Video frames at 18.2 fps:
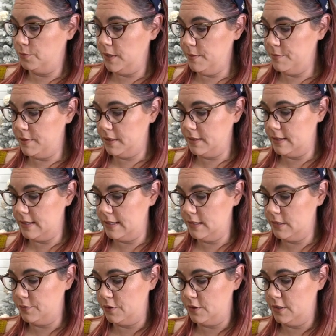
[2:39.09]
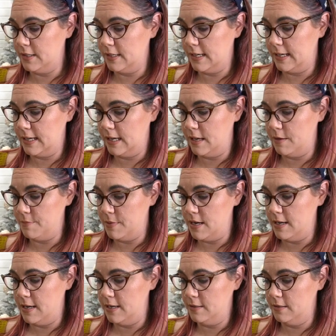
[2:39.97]
rebuild this, first I gotta get my
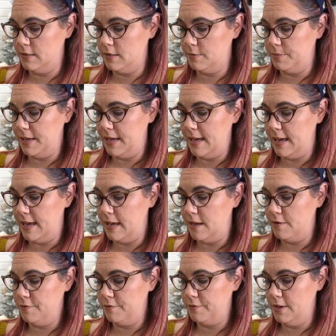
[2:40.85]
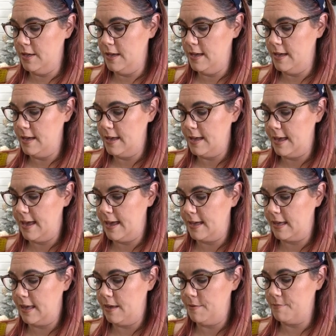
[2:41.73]
nails to behave
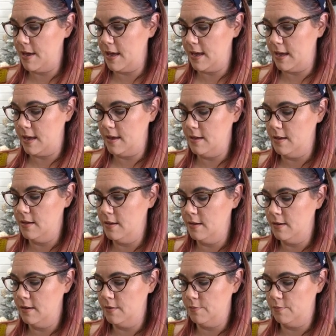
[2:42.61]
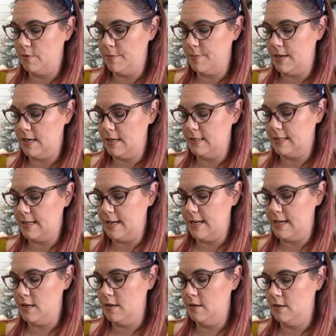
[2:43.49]
and get my ribbon
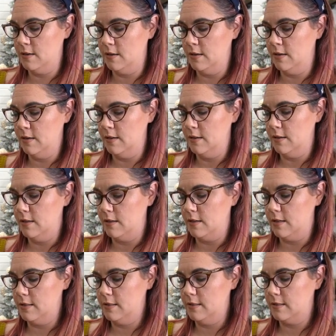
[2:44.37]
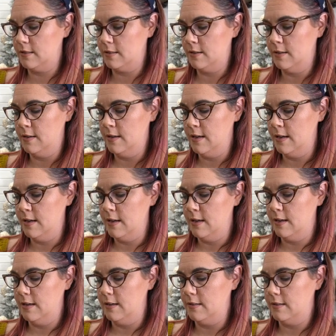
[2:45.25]
untied. This
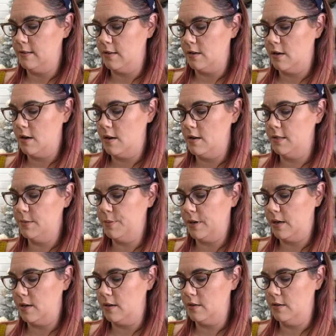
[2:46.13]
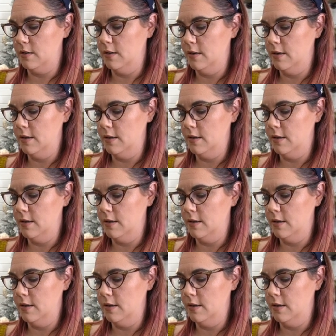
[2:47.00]
is the hardest part